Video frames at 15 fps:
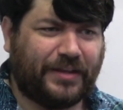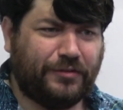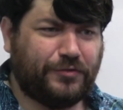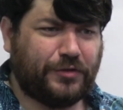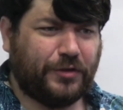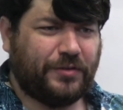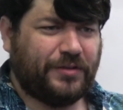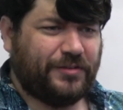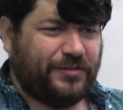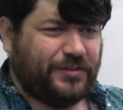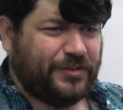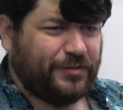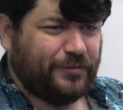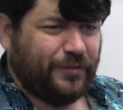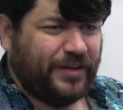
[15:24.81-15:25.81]
And so there's
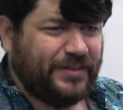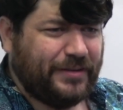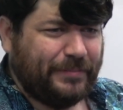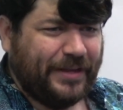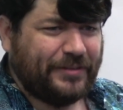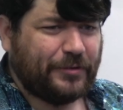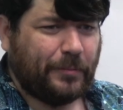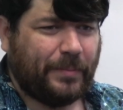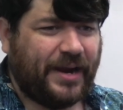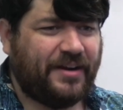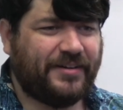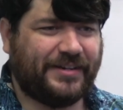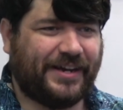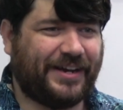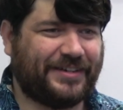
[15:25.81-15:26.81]
this fundamental
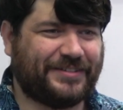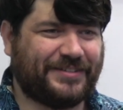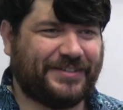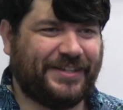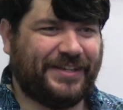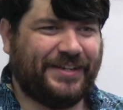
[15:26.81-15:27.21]
paradox